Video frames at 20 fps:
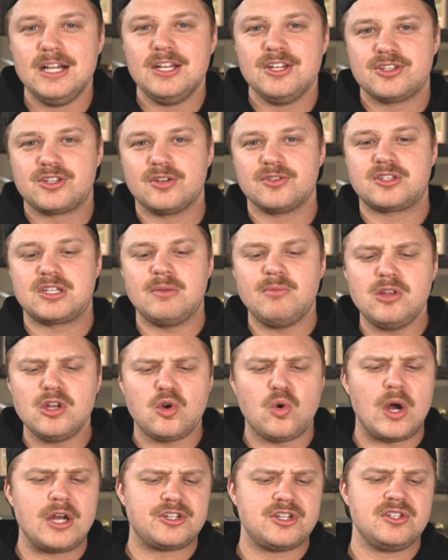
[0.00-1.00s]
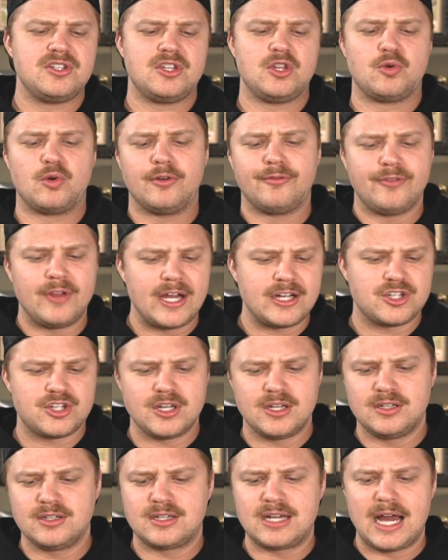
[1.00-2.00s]
So some of the questions in the
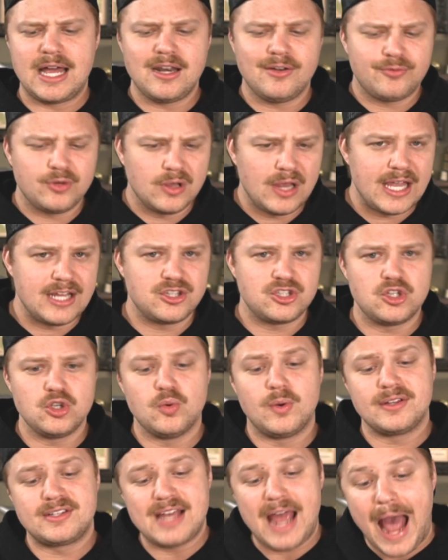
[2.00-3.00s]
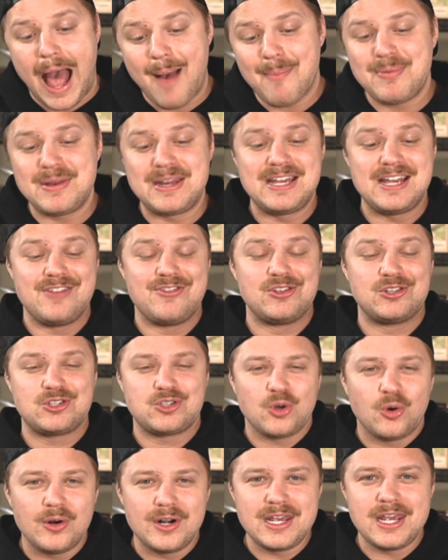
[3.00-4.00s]
reflection kind of relate to what's happening in the
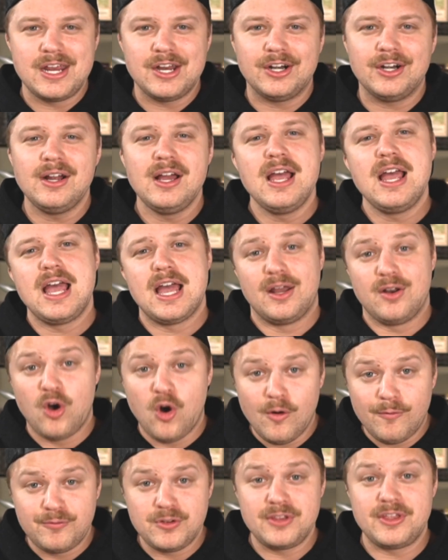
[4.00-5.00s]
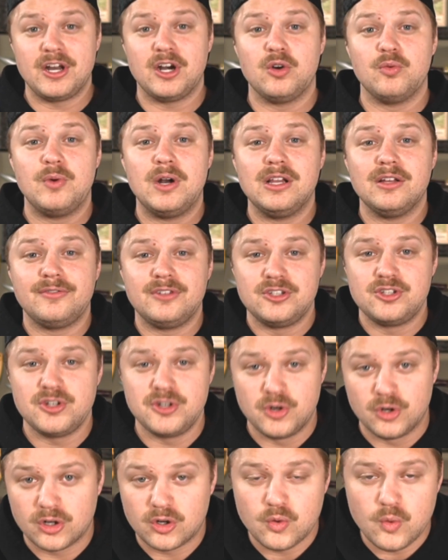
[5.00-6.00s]
story here, and hopefully they're relevant to
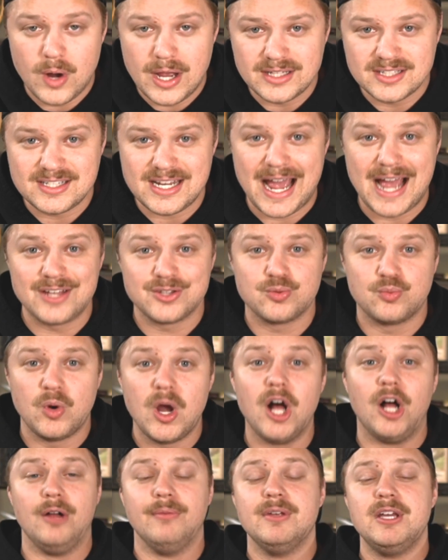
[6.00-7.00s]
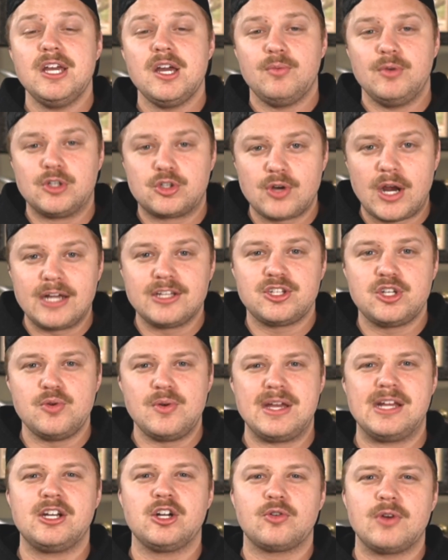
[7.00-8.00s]
your quest as well. We tried to
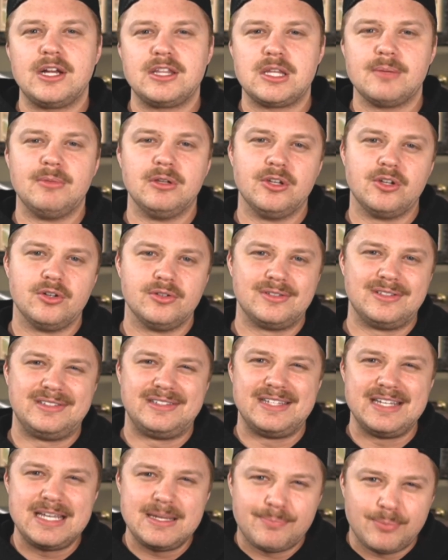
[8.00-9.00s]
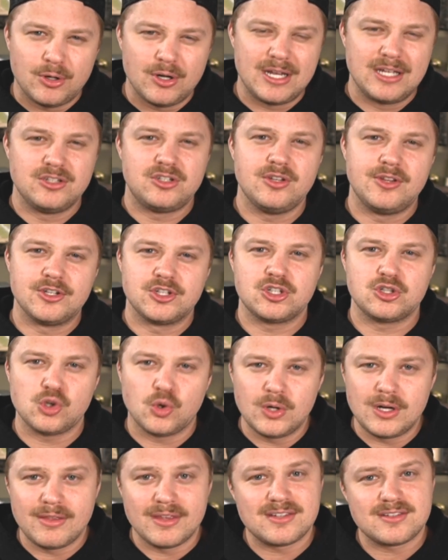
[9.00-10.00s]
integrate them a little deeper into the
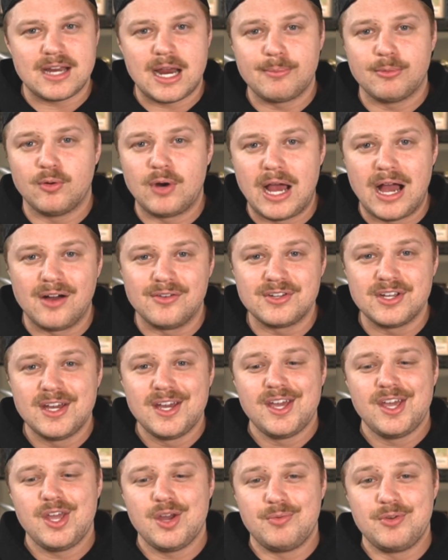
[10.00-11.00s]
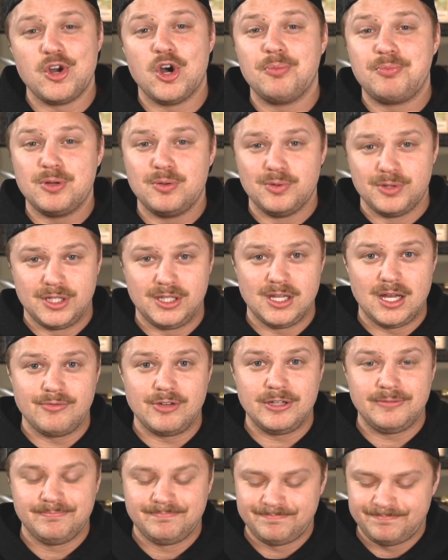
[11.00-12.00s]
story this time around, and we hope you really love
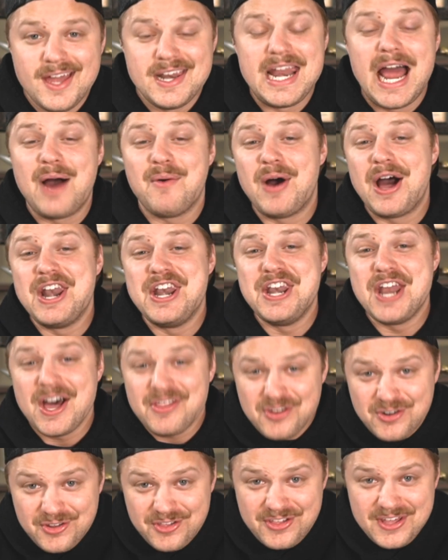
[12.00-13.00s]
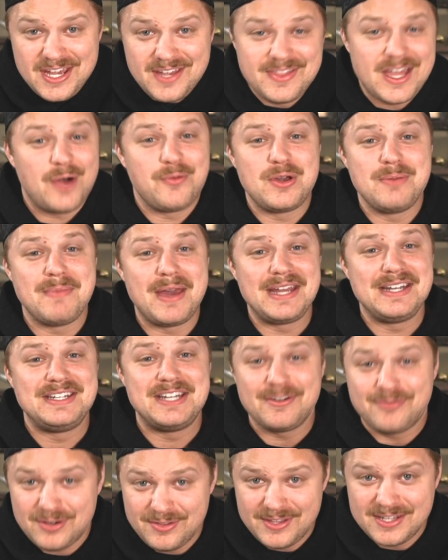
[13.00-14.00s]
it. Now, another thing that we made
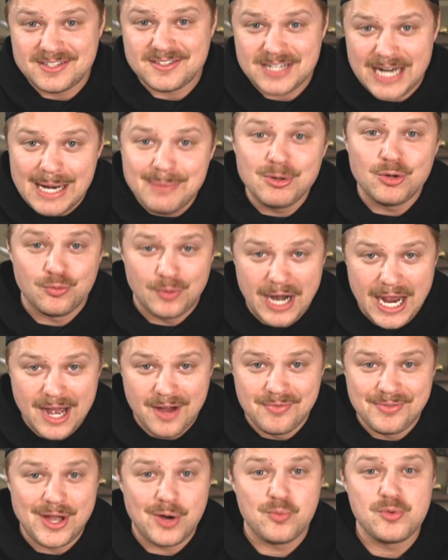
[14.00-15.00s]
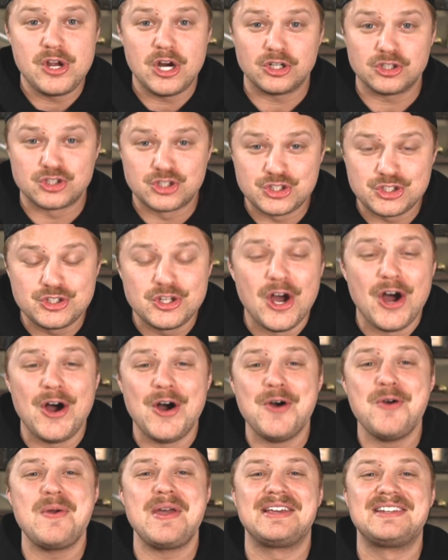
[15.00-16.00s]
different this time around that we are
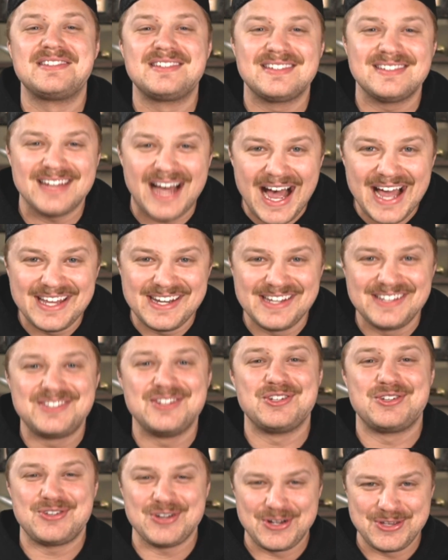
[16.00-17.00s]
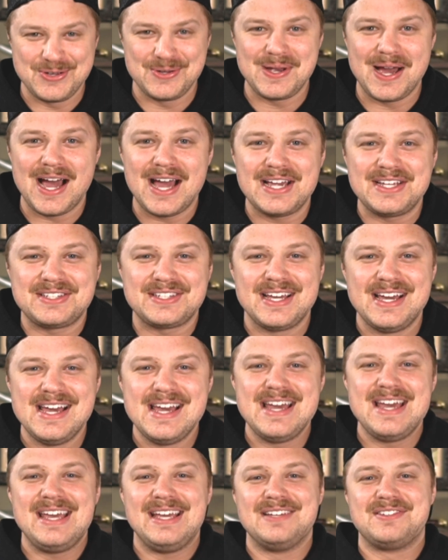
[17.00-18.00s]
so excited to show you guys
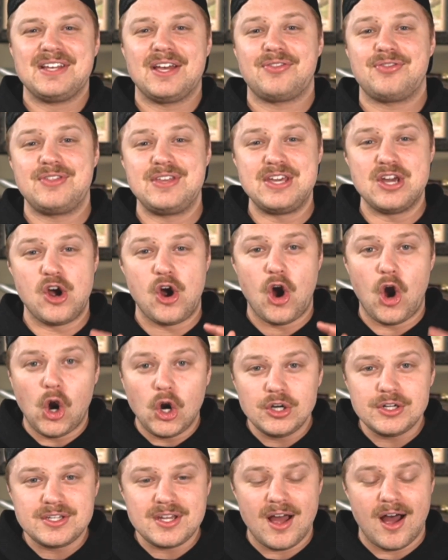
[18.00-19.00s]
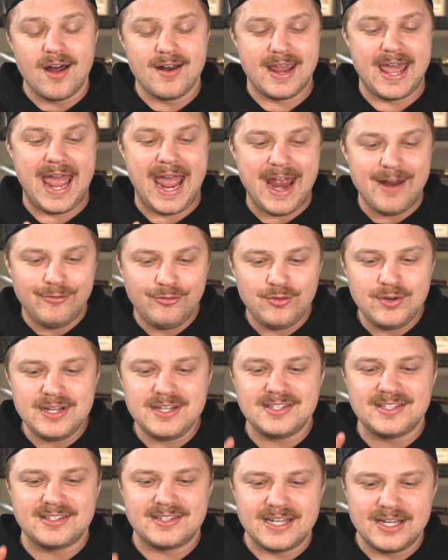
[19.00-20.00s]
is that the art on every
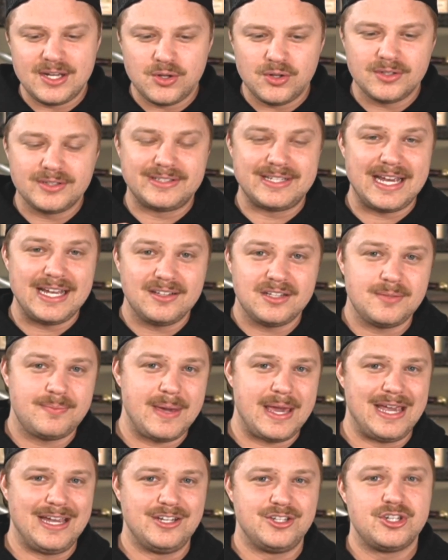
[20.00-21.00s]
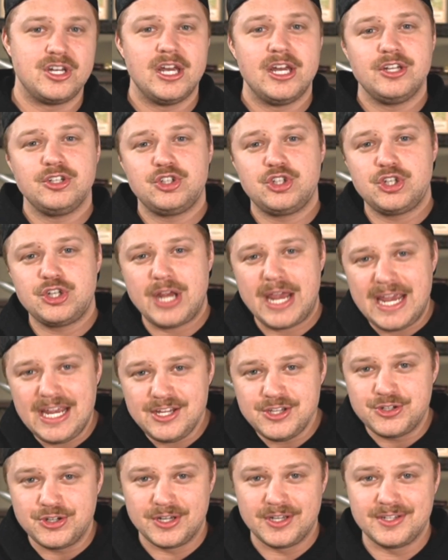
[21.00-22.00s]
single daily page
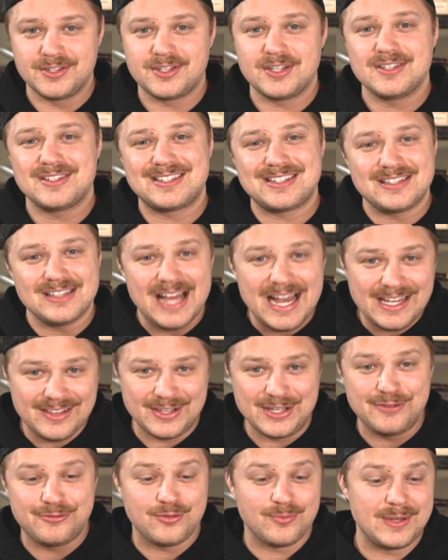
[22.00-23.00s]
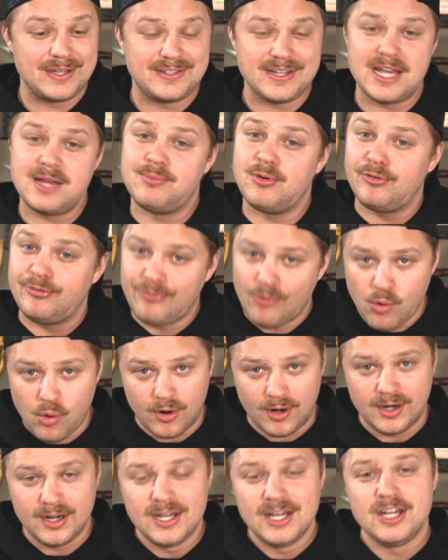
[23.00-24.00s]
changes slightly from the day
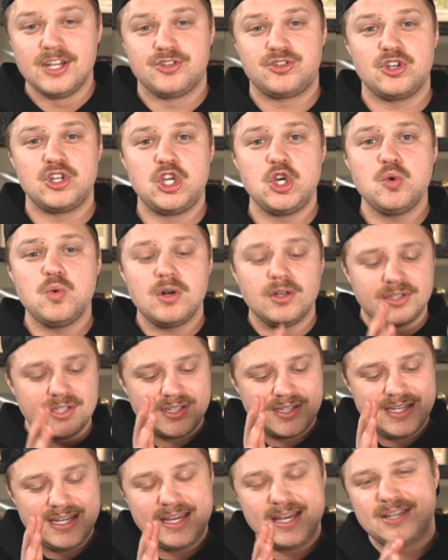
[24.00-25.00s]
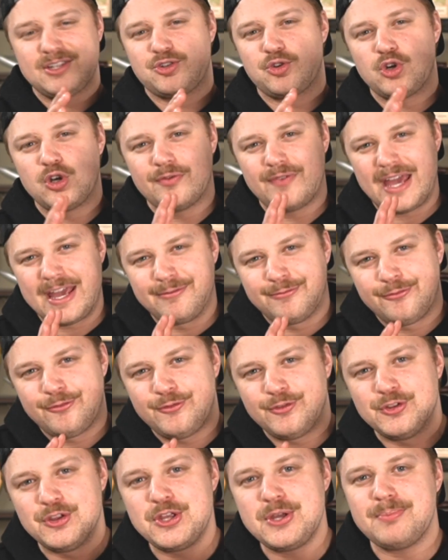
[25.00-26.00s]
before. So you will see sort of a
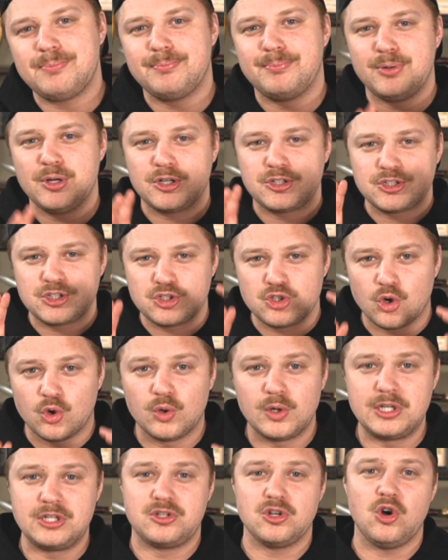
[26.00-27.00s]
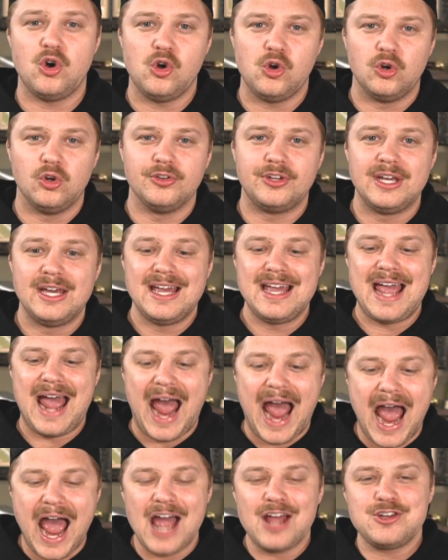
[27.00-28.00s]
flip book story told
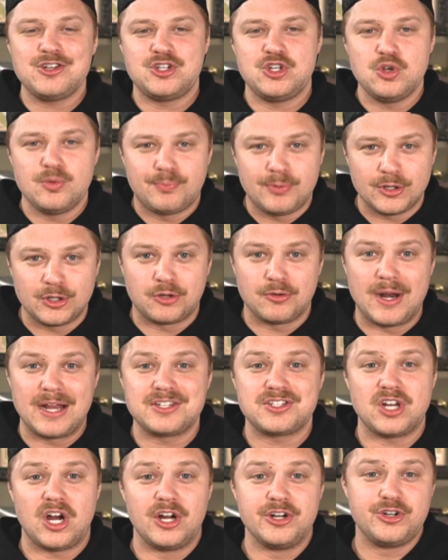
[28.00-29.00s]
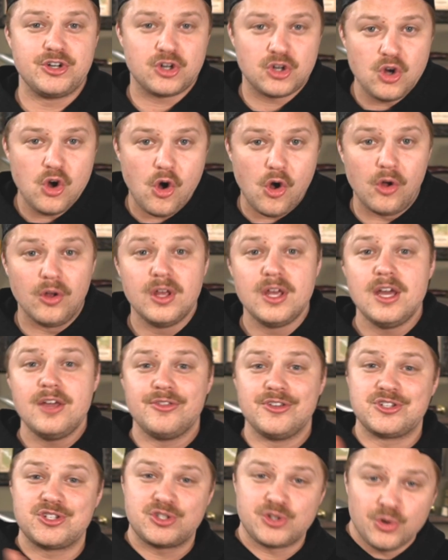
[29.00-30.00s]
as you progress on your goal.
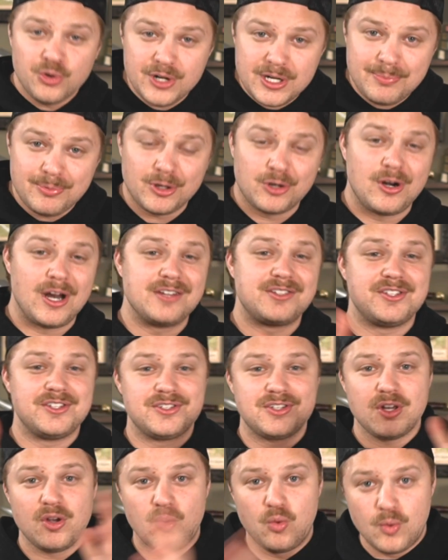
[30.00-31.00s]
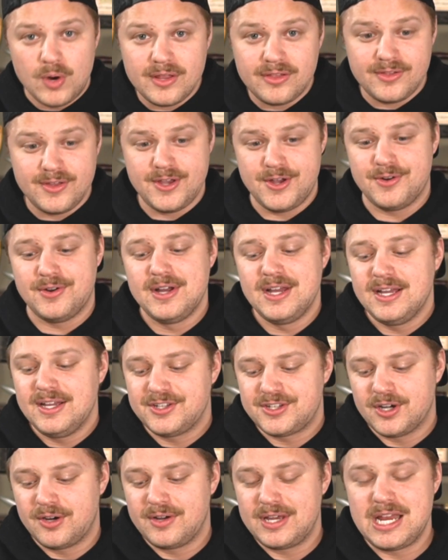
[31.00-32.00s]
The story progresses with you.
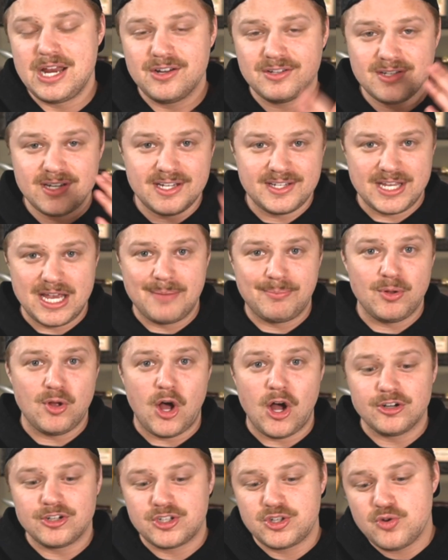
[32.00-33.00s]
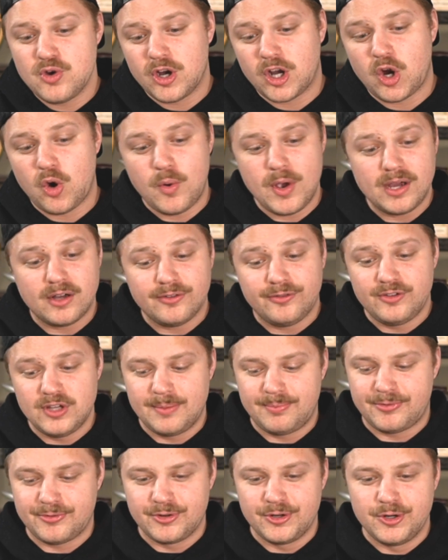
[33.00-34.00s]
So here's an example. I'll just do a quick
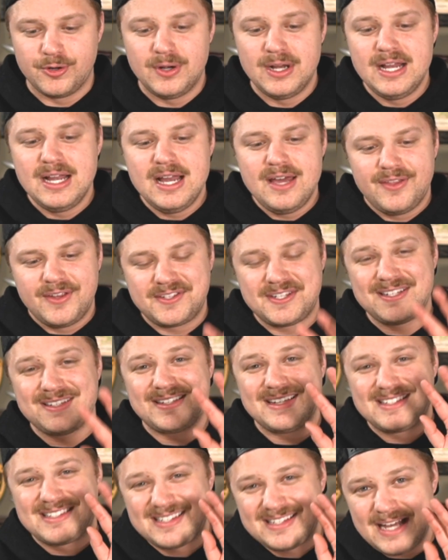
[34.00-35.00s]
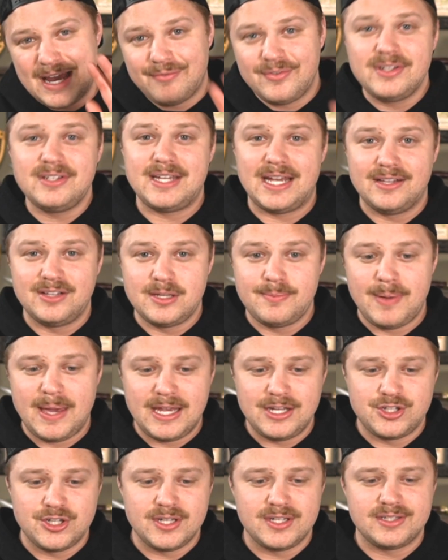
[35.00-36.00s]
flip through. This is 7 daily
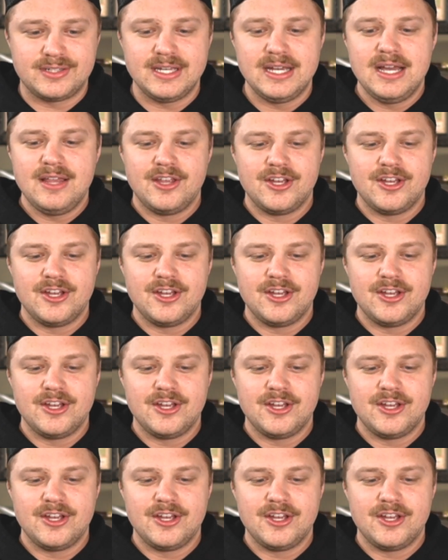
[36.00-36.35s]
pages.